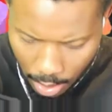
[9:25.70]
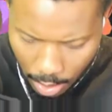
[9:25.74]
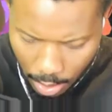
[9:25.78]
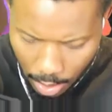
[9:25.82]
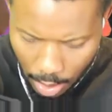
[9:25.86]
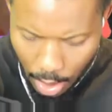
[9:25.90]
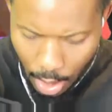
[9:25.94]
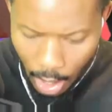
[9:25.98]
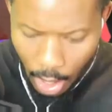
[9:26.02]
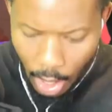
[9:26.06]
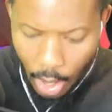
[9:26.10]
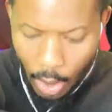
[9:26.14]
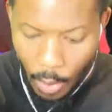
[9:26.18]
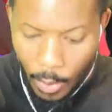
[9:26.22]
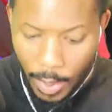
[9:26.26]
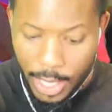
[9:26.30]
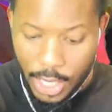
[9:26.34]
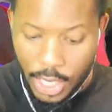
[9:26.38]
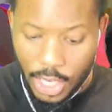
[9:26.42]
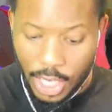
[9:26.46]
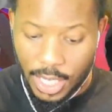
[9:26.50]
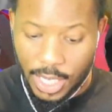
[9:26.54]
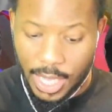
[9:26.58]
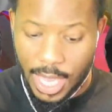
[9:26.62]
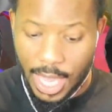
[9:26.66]
Oh, we
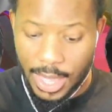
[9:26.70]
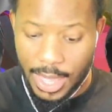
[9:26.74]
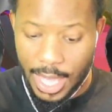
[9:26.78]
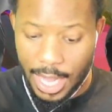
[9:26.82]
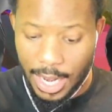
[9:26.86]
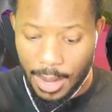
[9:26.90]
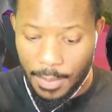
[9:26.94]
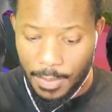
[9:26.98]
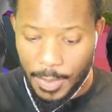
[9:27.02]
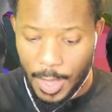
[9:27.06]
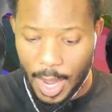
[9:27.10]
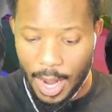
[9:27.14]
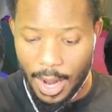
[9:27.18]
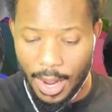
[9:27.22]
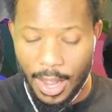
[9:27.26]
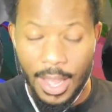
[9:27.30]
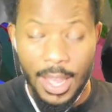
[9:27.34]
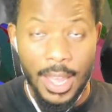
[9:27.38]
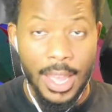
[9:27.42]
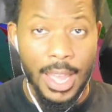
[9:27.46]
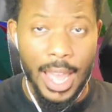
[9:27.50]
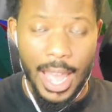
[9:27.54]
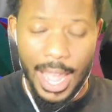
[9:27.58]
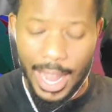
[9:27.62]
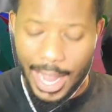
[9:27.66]
just kicked that up there.
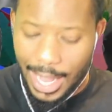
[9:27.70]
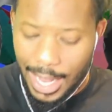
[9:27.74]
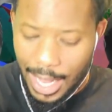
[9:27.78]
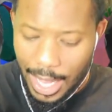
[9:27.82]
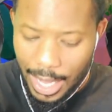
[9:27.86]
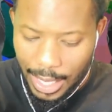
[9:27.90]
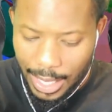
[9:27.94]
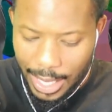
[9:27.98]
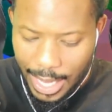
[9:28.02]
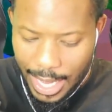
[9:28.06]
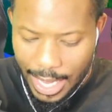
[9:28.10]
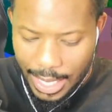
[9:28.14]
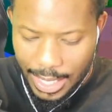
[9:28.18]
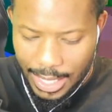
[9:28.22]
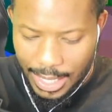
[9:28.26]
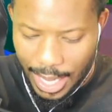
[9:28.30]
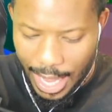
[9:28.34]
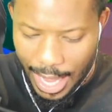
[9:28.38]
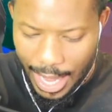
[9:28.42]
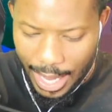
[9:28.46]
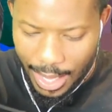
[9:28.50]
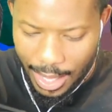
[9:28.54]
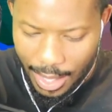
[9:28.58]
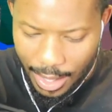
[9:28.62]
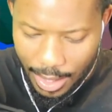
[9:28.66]
I got at least,
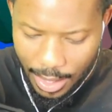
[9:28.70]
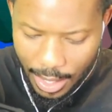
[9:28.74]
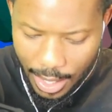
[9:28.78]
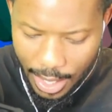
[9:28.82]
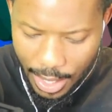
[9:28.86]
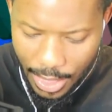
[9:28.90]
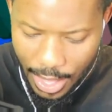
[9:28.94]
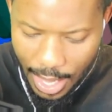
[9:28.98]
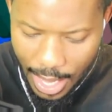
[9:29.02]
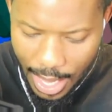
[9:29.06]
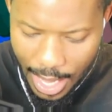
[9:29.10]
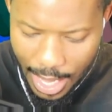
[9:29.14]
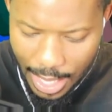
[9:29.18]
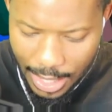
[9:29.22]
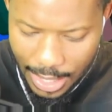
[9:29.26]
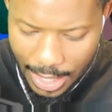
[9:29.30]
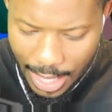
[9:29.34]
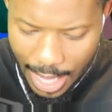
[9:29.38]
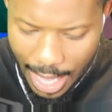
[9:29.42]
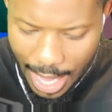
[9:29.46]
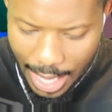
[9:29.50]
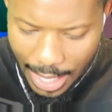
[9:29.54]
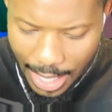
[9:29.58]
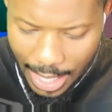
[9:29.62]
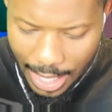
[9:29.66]
like, the good thing is
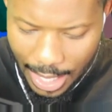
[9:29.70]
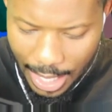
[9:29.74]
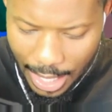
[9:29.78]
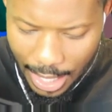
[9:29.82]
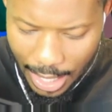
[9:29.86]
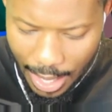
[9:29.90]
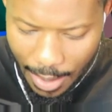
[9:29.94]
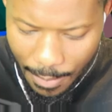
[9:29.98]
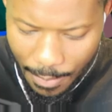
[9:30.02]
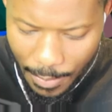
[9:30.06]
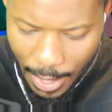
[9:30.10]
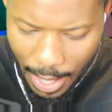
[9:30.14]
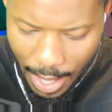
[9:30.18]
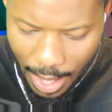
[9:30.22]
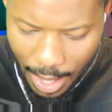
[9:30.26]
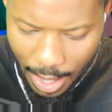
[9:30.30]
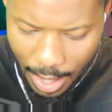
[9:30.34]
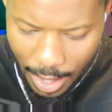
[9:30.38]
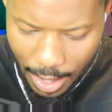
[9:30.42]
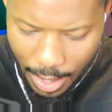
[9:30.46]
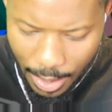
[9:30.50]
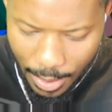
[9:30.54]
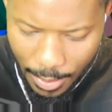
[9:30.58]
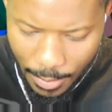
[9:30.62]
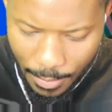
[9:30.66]
that I did get it up there.
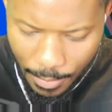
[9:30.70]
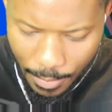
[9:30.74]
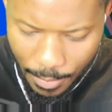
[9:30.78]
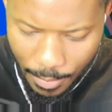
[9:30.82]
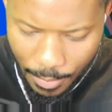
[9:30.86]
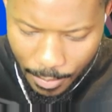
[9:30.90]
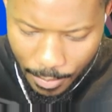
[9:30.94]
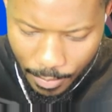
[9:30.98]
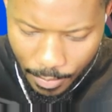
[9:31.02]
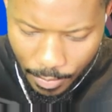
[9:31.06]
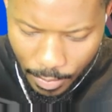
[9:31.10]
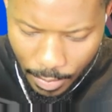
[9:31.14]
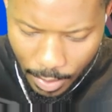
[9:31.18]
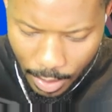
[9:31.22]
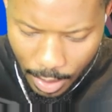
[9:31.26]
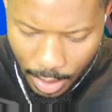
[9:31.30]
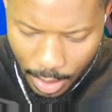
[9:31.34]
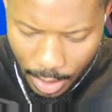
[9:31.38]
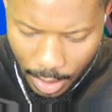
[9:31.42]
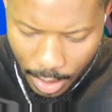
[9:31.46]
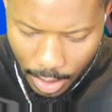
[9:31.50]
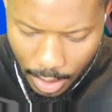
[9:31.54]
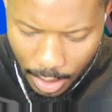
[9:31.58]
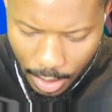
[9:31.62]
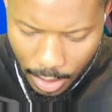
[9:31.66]

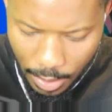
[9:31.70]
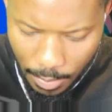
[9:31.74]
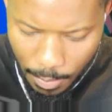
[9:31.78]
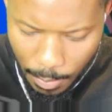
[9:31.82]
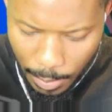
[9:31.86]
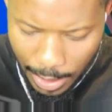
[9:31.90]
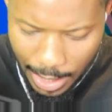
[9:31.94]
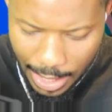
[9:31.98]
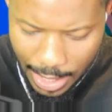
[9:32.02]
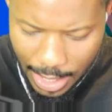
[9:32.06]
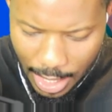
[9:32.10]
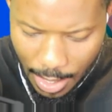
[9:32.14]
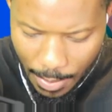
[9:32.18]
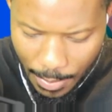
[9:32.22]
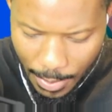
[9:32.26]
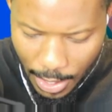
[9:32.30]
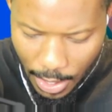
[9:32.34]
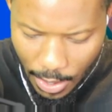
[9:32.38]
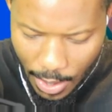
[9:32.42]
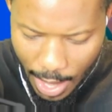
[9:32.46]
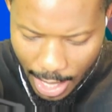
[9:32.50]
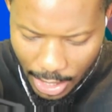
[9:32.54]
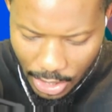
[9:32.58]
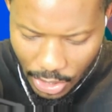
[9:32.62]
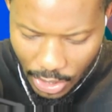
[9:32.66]
Please tell me you
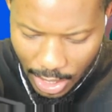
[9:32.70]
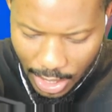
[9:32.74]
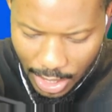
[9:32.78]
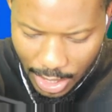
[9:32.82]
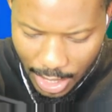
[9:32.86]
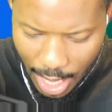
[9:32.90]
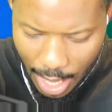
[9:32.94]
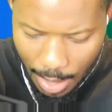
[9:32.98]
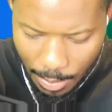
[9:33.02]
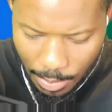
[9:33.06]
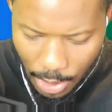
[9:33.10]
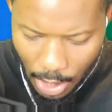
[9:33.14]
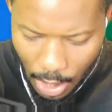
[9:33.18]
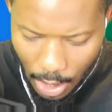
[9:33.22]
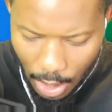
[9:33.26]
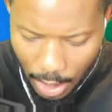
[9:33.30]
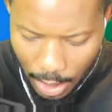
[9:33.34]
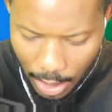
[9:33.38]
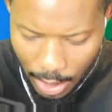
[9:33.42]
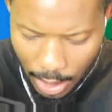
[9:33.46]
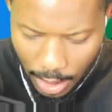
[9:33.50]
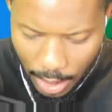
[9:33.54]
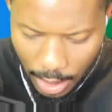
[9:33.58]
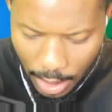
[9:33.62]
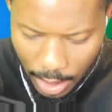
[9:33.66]
actually stopped
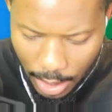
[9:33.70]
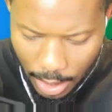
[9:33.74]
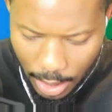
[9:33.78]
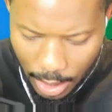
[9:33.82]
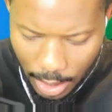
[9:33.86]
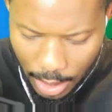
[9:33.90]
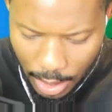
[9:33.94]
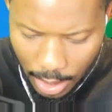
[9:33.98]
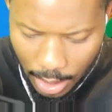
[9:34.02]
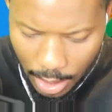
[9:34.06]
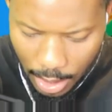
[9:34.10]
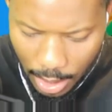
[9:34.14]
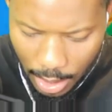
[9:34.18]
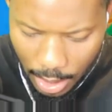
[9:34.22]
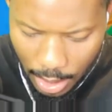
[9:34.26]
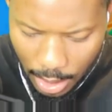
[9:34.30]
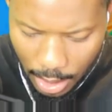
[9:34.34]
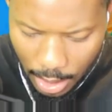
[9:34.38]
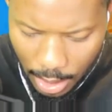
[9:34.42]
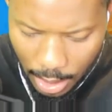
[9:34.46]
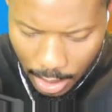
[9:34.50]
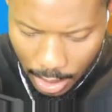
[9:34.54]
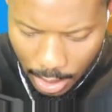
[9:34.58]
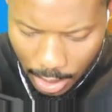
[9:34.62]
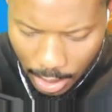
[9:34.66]
Tara.
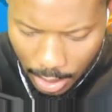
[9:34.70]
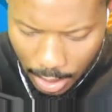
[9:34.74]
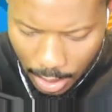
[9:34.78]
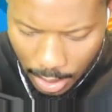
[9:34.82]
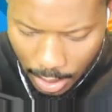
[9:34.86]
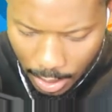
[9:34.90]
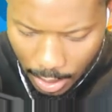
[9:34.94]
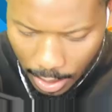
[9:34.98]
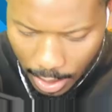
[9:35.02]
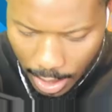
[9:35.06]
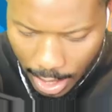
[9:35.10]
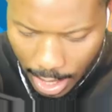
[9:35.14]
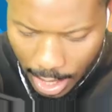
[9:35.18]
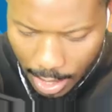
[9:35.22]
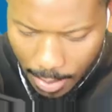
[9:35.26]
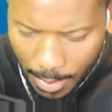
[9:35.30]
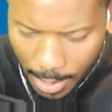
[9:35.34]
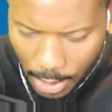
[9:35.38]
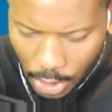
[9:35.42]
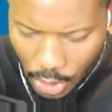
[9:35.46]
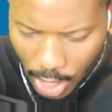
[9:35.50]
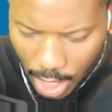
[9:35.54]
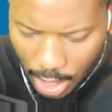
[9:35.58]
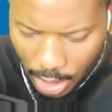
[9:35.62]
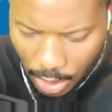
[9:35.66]
All right, I gotta make
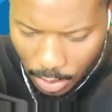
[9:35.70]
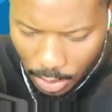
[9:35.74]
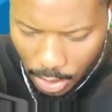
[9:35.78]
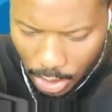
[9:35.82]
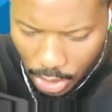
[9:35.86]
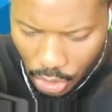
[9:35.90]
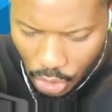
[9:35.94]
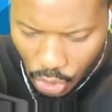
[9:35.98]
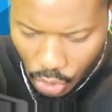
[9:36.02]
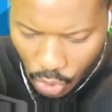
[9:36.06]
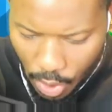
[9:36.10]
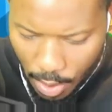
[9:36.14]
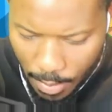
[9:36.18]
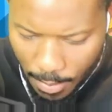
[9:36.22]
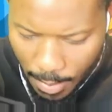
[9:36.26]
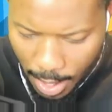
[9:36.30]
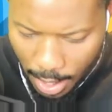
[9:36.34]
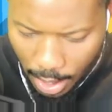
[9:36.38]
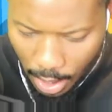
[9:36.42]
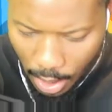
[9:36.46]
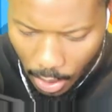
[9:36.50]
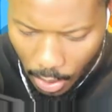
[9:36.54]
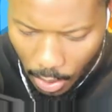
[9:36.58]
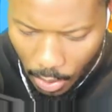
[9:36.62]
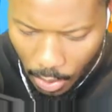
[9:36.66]
sure I don't destroy my
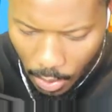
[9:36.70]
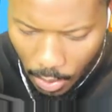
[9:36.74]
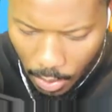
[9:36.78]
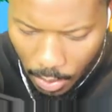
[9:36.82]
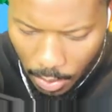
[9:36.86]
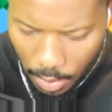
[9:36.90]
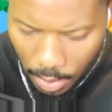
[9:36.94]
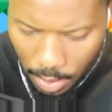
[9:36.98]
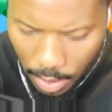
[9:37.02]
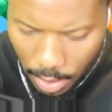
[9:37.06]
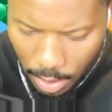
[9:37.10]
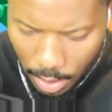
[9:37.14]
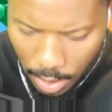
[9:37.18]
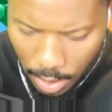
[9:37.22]
own.